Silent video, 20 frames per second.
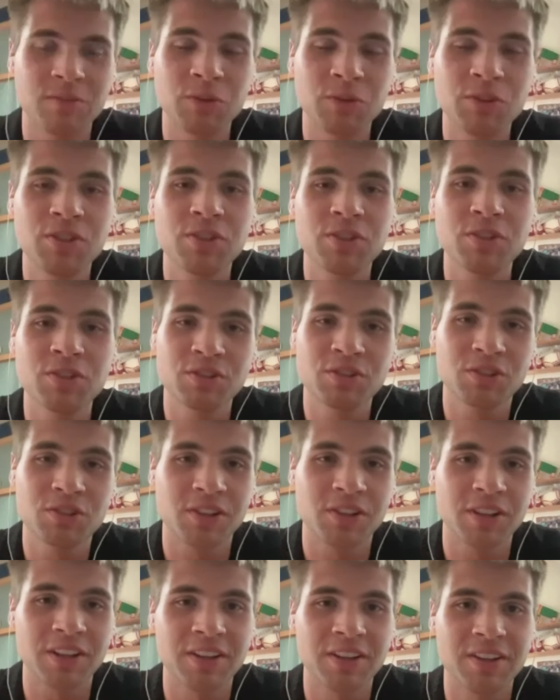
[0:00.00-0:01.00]
What's your
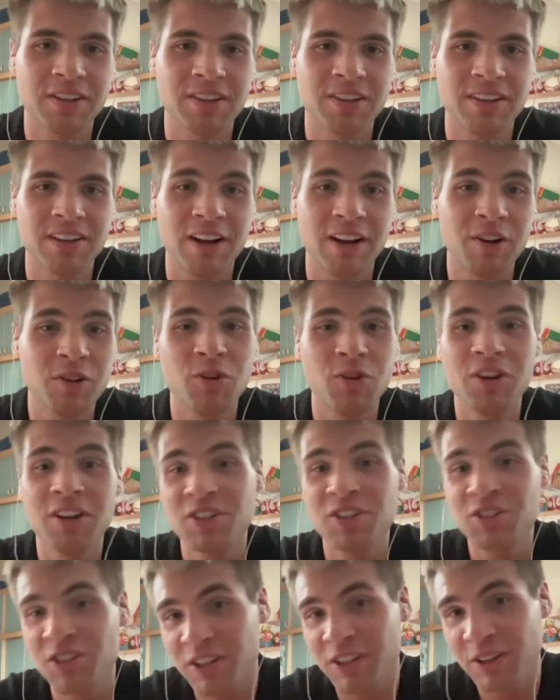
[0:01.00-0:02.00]
story? Are you
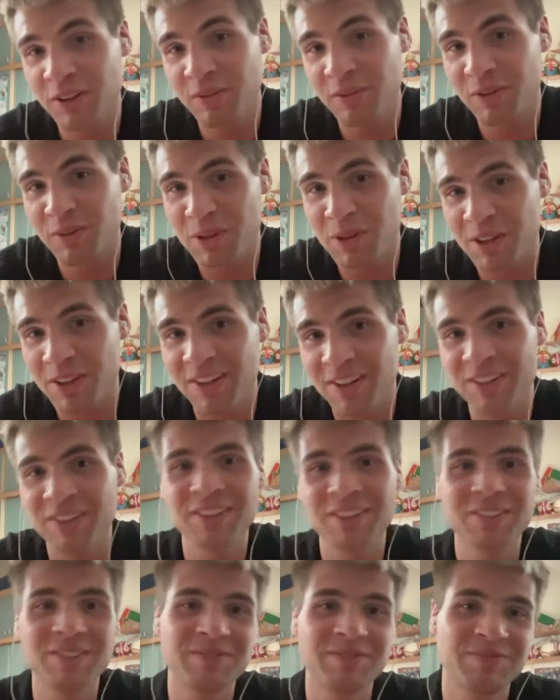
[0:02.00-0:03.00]
originally from
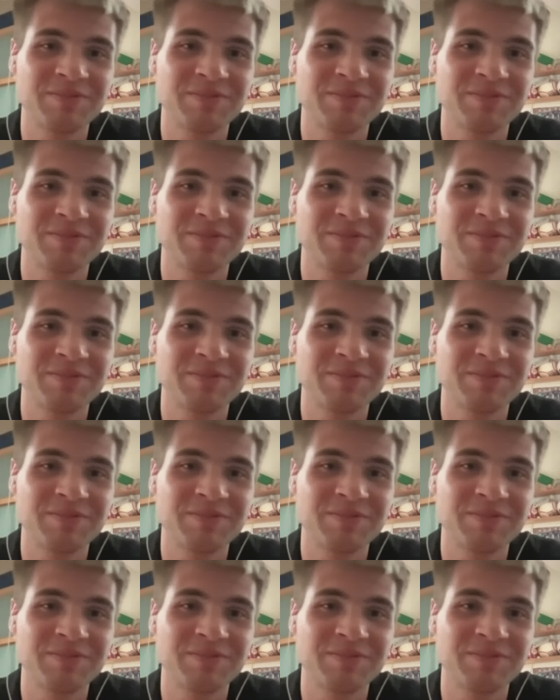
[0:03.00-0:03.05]
England?